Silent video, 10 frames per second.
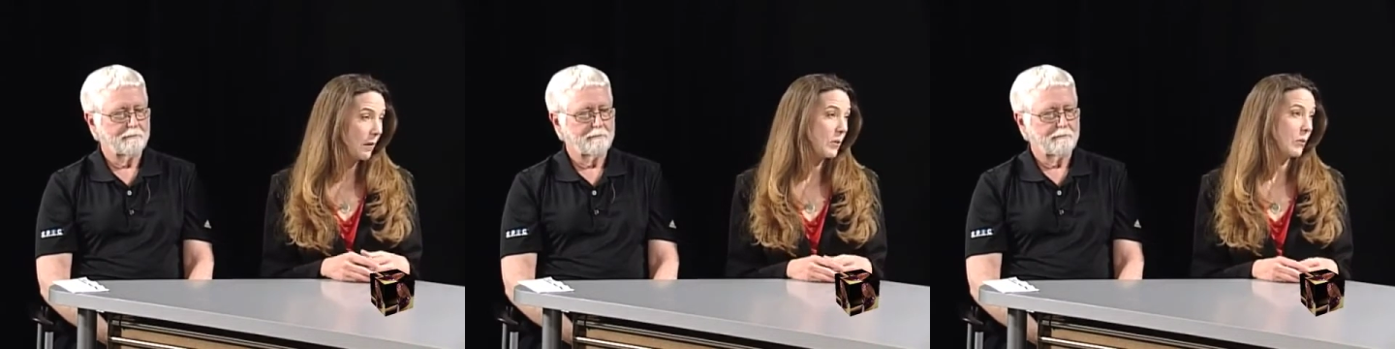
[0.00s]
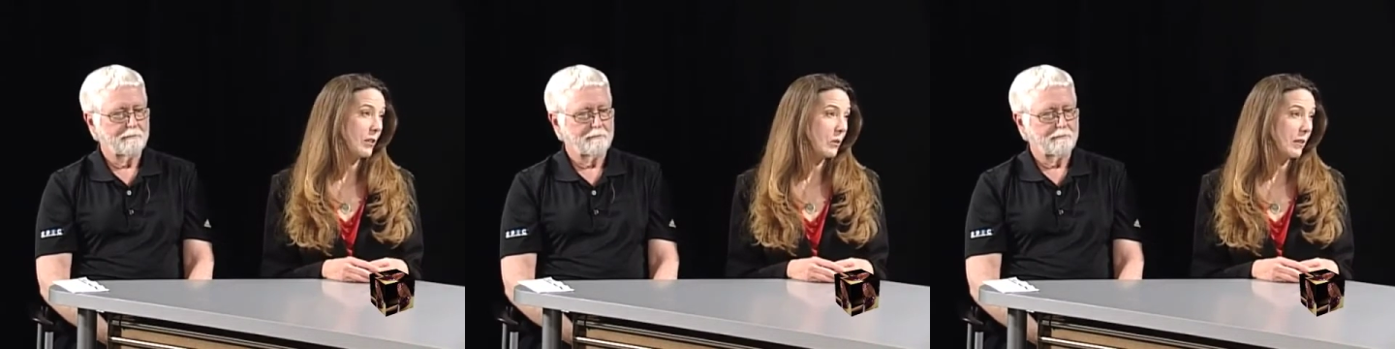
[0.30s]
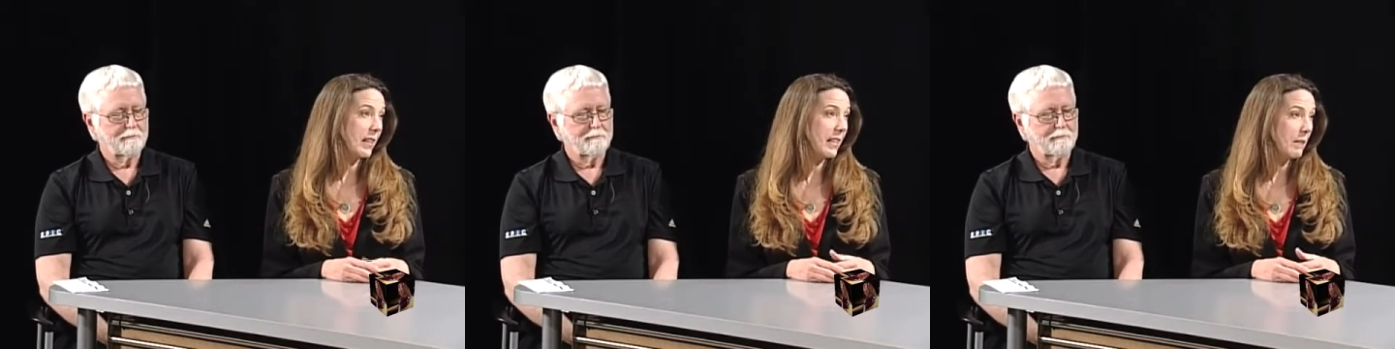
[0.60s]
Speaker 1: So we do a
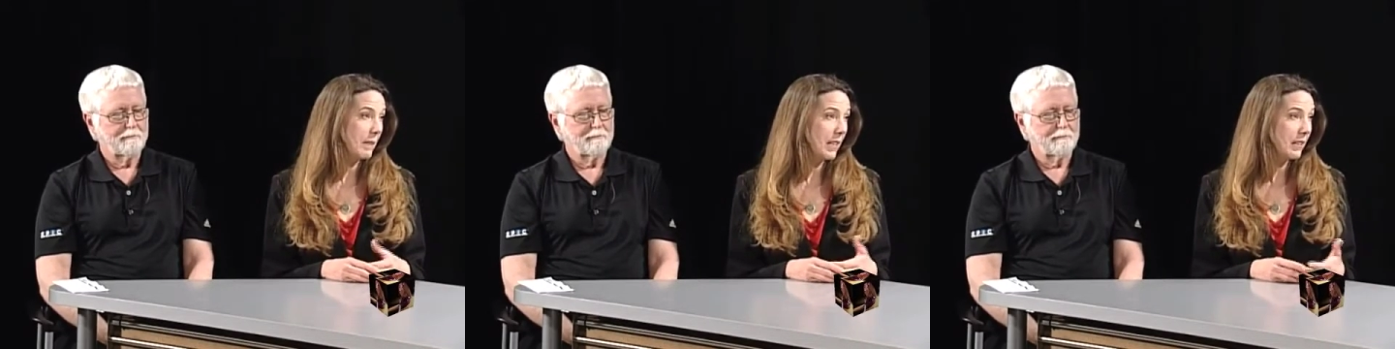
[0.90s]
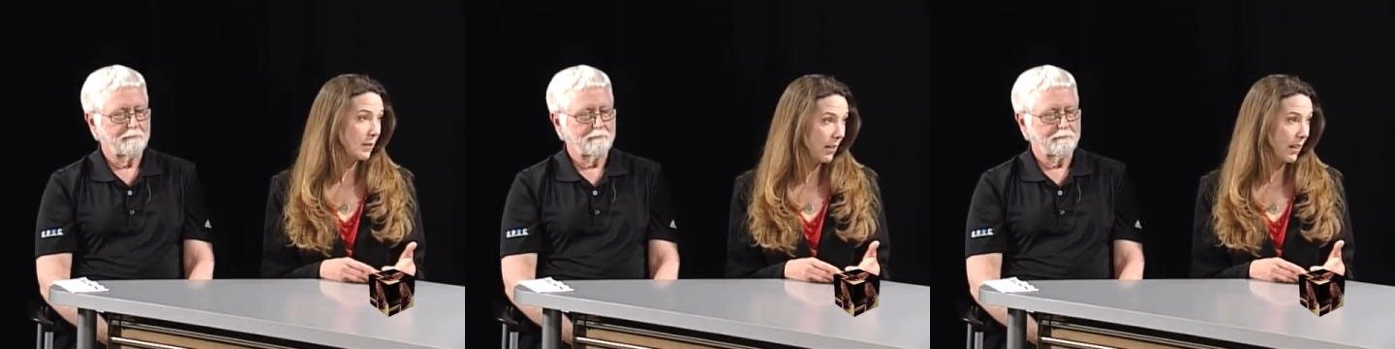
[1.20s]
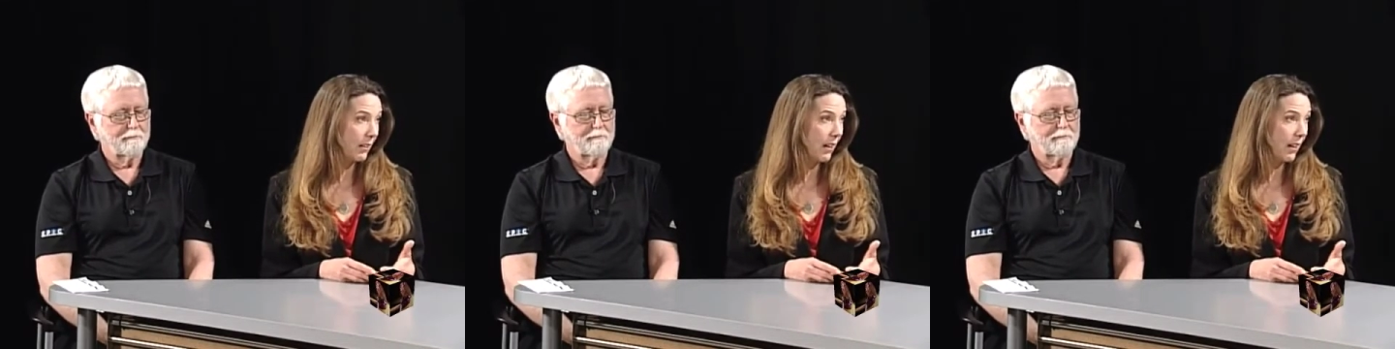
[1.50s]
90-minute
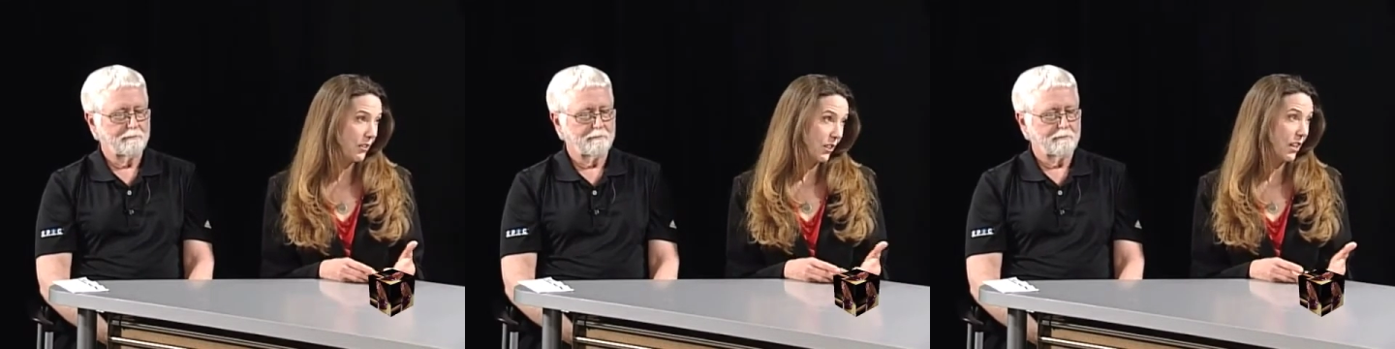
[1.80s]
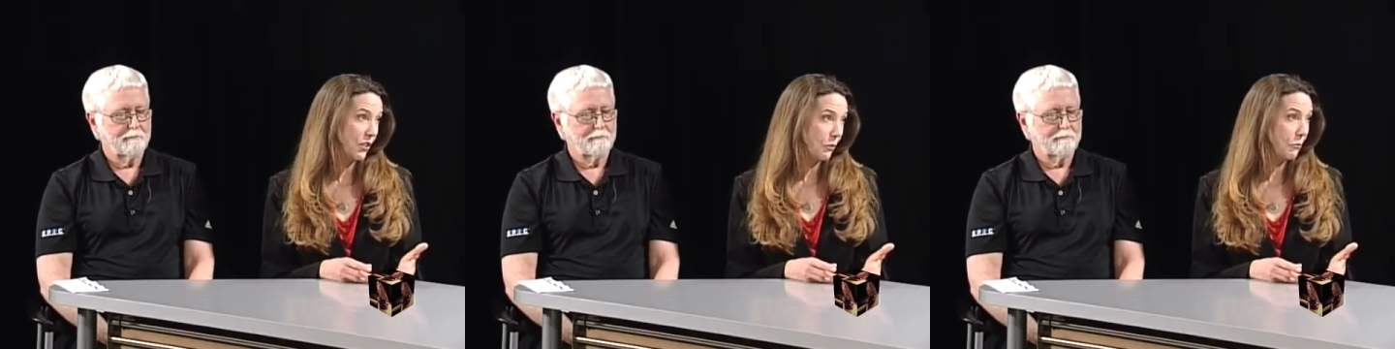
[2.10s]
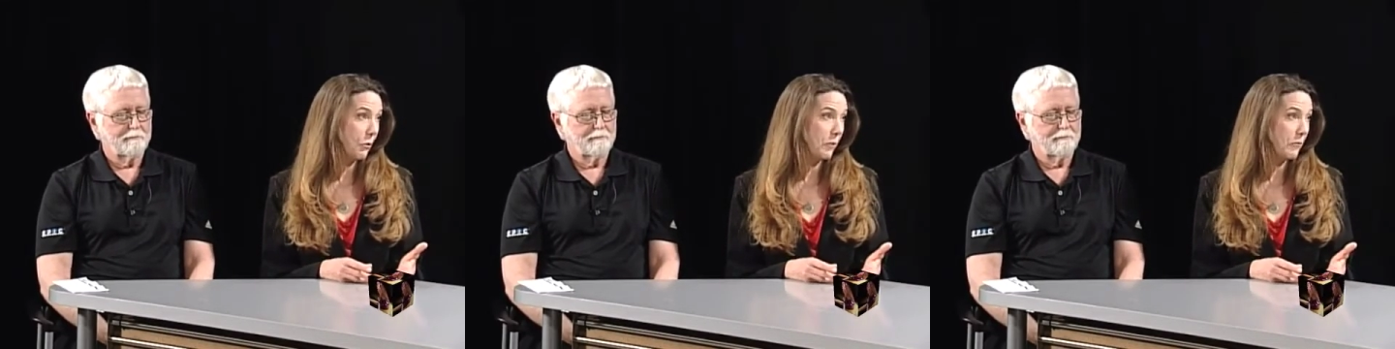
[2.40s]
educational
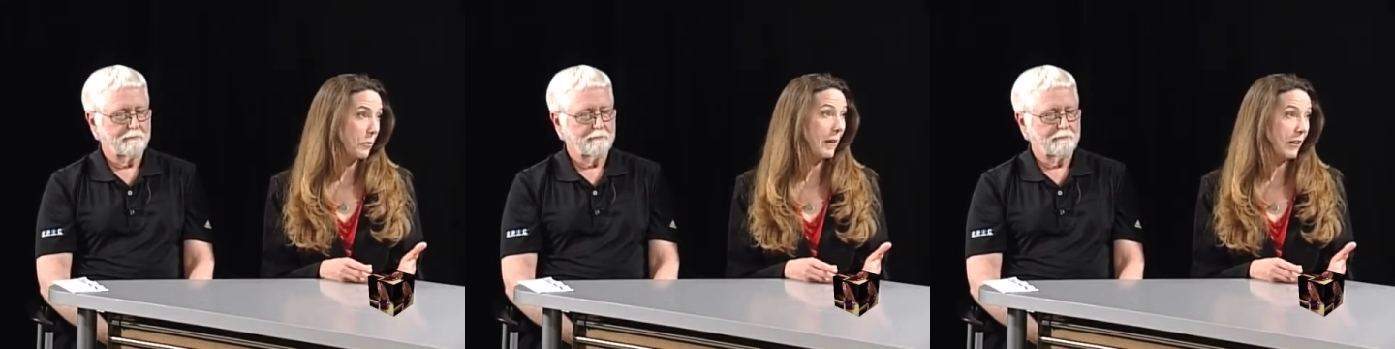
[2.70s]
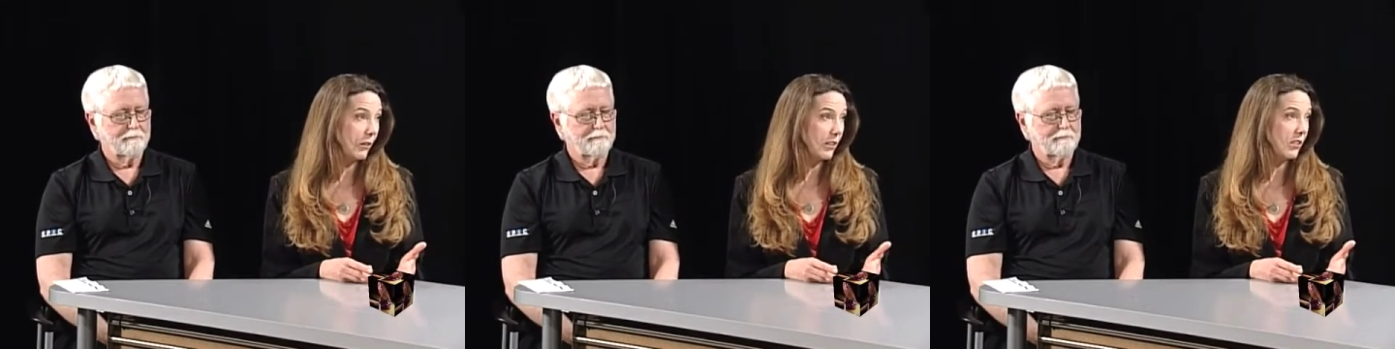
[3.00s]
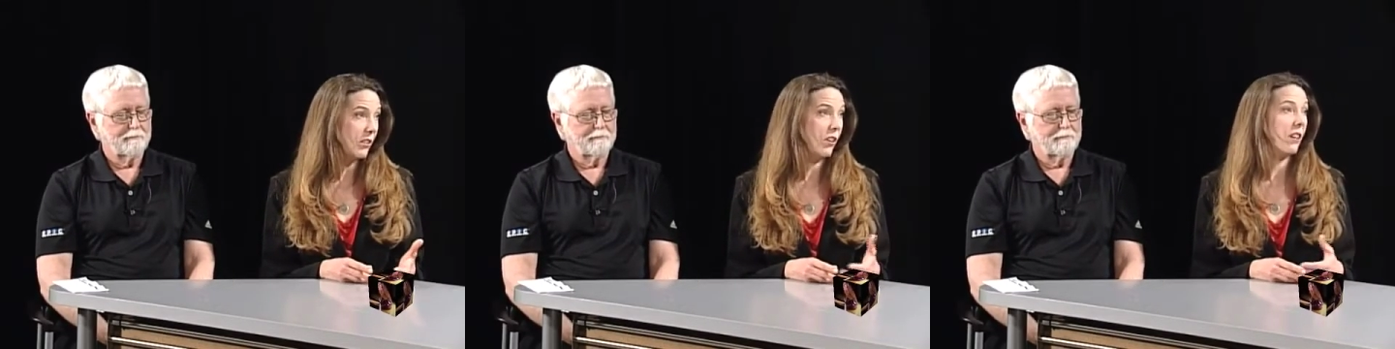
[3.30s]
forum for
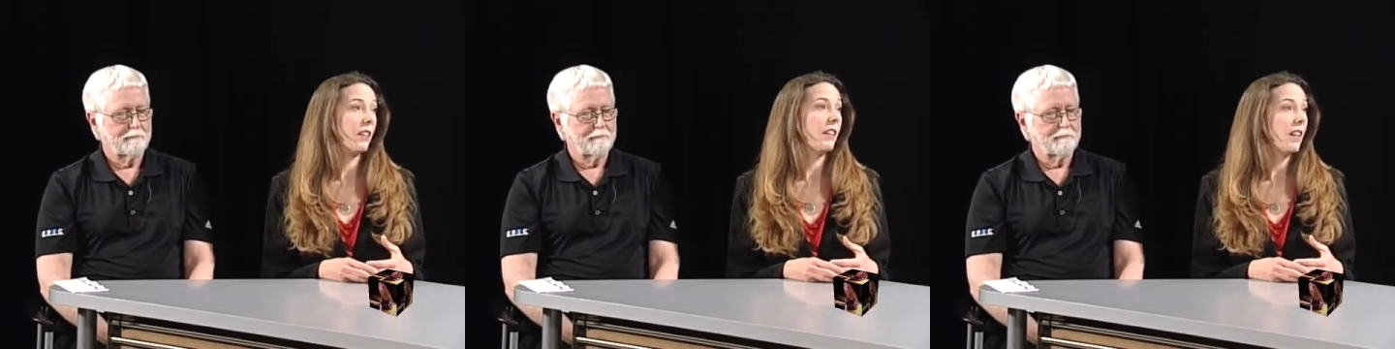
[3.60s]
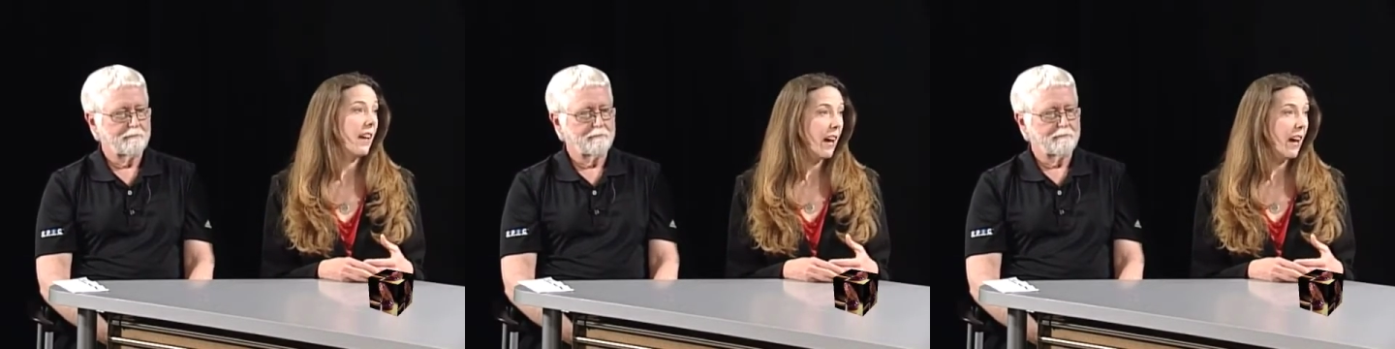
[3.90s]
parents on